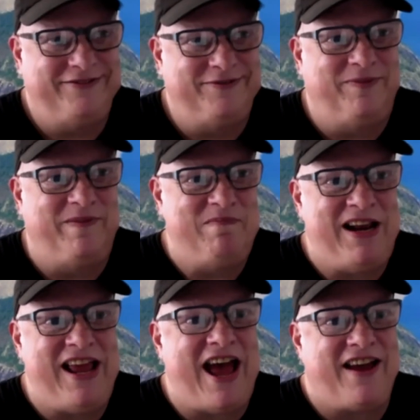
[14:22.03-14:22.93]

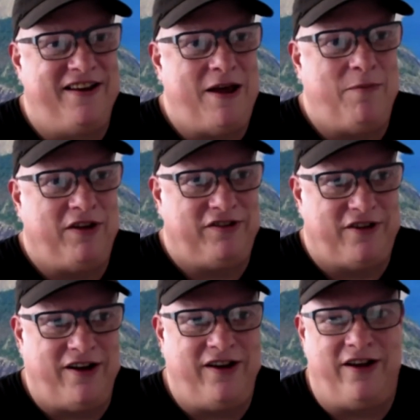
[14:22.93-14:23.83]
many academics
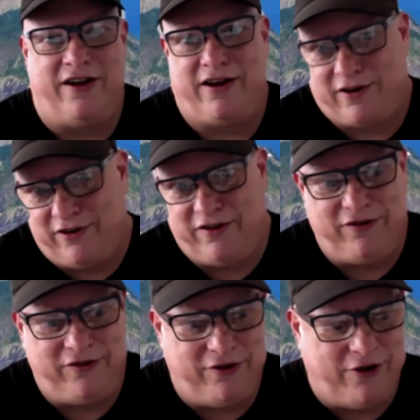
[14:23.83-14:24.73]
studying it, because as
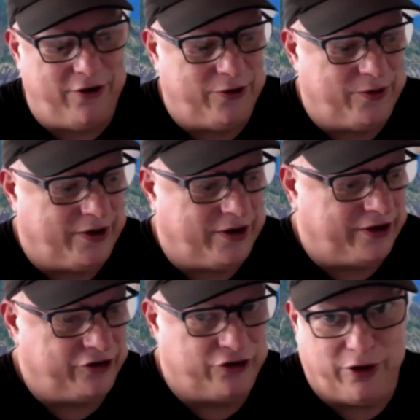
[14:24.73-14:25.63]
you know, uh,
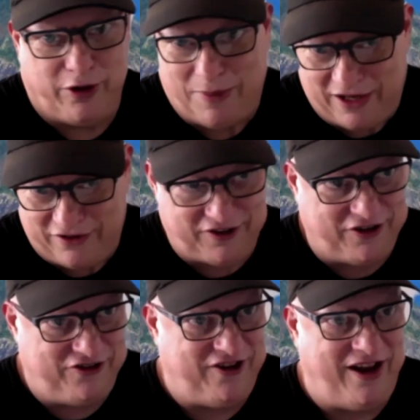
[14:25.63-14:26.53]
Joel
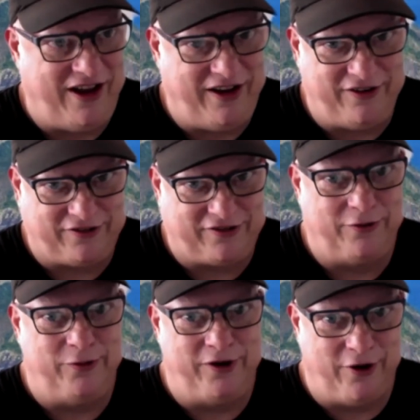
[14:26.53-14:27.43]
Bassaget is
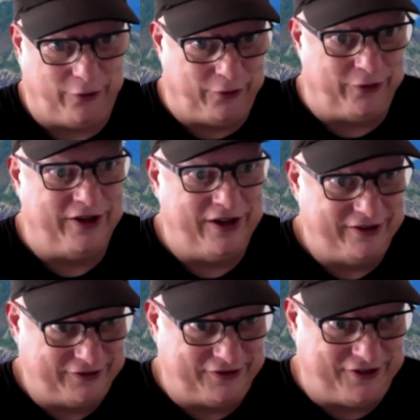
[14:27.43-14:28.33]
doing a whole
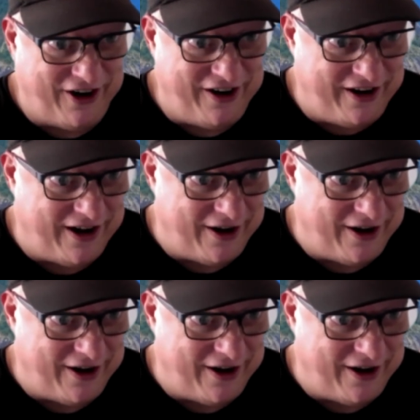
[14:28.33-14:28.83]
study. Oh, yeah.